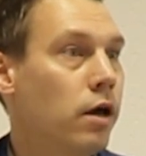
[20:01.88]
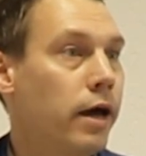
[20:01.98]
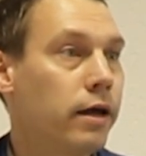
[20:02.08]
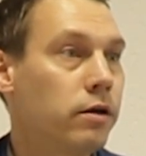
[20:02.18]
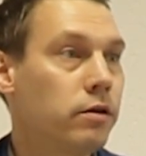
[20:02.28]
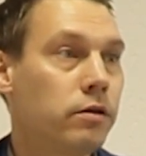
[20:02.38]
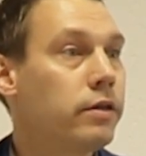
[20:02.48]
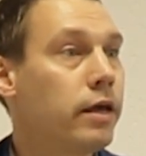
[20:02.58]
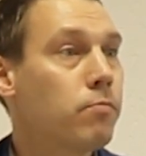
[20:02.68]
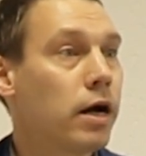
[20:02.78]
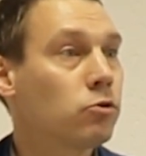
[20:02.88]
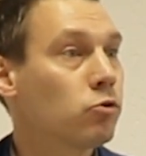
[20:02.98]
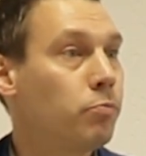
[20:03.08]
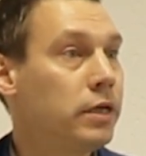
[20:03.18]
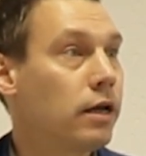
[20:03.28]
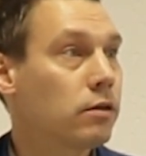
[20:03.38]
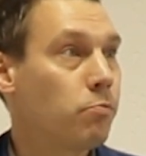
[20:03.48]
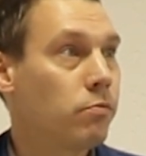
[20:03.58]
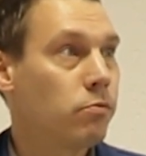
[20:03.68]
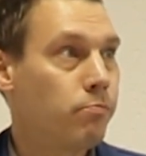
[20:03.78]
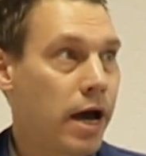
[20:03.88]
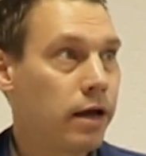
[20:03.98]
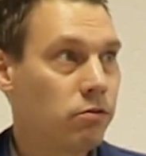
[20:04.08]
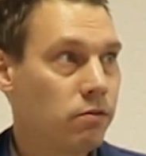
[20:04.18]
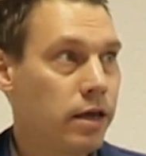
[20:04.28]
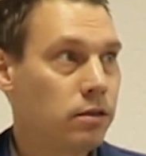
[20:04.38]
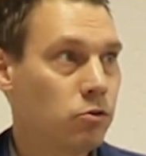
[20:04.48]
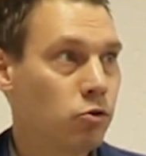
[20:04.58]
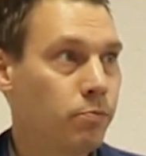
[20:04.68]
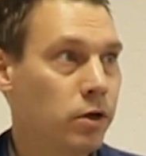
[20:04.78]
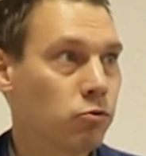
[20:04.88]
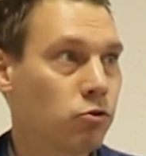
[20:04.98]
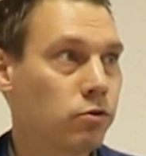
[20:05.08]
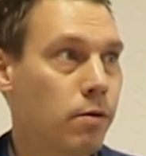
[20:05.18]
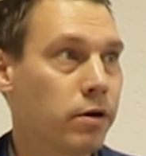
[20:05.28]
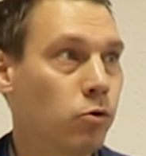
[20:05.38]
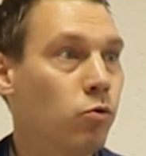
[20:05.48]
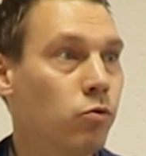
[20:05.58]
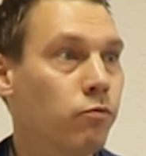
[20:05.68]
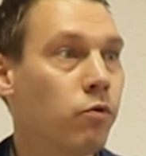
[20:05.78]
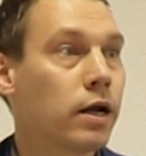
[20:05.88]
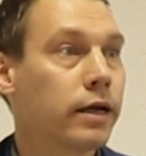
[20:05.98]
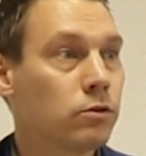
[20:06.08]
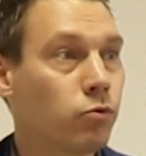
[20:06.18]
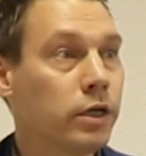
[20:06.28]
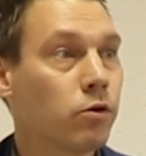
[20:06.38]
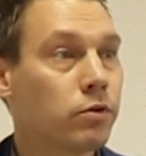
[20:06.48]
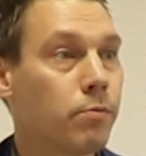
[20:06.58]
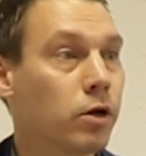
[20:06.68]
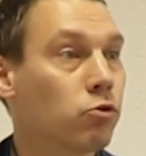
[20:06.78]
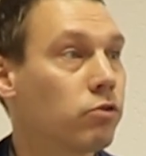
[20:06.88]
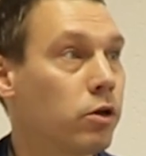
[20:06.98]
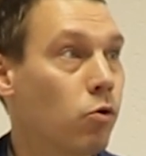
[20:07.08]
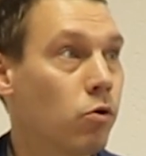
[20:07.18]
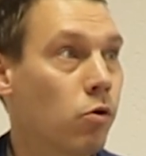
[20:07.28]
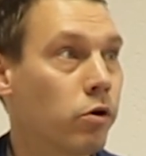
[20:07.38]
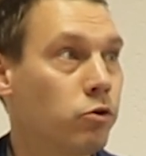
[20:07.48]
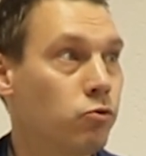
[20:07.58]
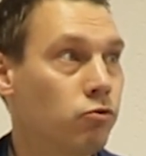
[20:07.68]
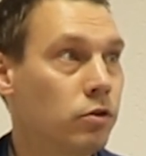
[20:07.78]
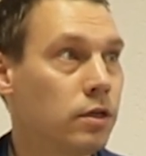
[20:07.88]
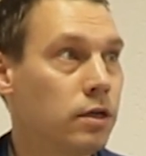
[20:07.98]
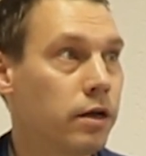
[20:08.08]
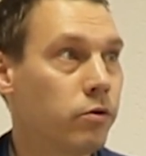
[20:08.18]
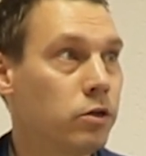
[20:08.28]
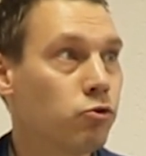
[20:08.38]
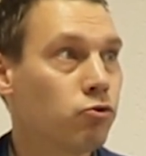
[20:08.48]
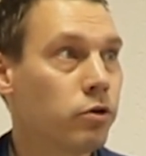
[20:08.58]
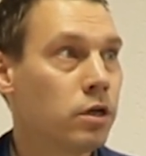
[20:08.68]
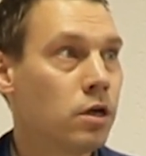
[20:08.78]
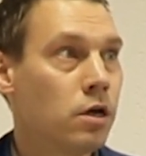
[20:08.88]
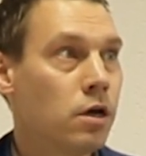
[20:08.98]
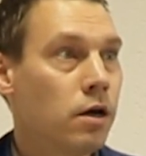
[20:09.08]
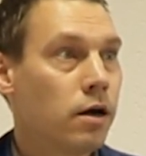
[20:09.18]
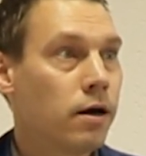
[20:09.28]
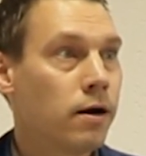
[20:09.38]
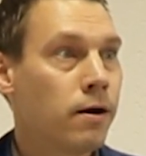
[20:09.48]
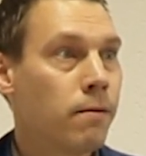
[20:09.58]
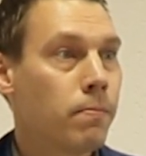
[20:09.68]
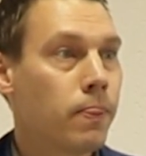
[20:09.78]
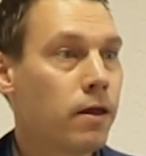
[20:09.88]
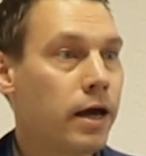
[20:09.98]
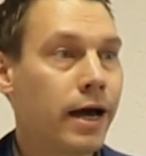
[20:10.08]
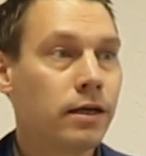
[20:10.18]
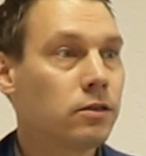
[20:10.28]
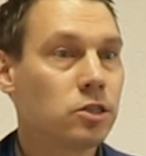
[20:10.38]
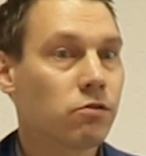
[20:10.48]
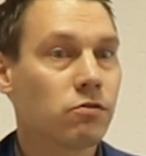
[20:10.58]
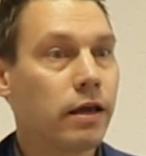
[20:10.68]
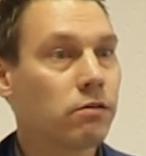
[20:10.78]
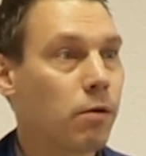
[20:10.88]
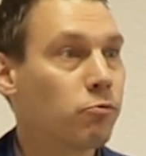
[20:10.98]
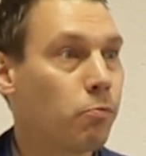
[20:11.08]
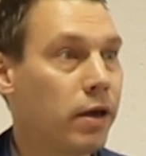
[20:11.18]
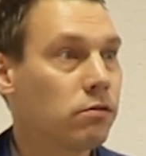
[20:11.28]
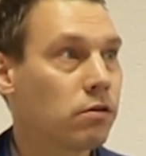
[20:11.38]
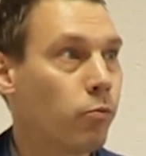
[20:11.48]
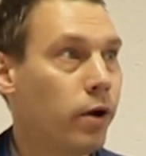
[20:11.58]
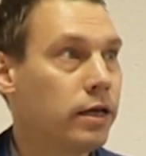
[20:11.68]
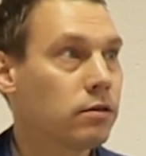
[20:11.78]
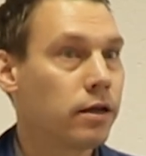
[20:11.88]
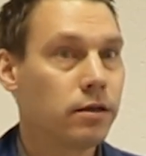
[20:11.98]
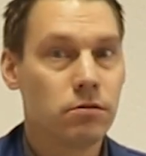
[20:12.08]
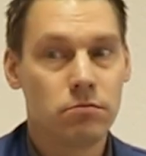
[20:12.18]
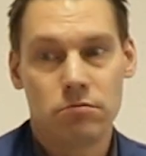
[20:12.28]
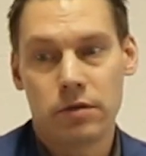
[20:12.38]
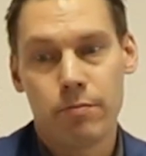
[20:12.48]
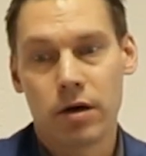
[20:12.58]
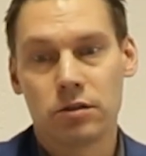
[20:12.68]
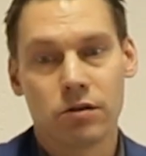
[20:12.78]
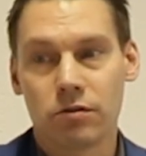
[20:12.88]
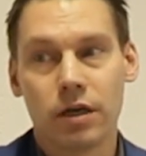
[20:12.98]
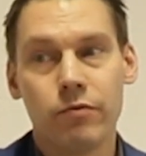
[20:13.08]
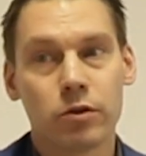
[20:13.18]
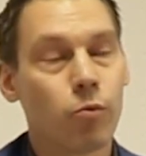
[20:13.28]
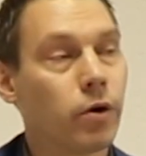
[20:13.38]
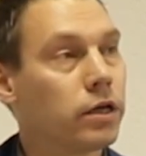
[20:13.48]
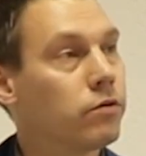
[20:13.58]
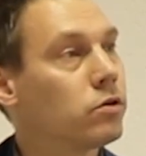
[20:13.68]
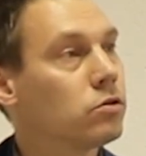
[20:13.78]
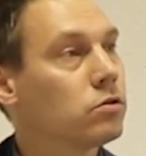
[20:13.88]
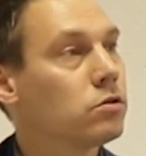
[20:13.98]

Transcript: And they might not be that bad state. It could be also somebody who want to get rid of them because they no longer use it in their industry. And it just takes up space and weight, and they might just give it away even.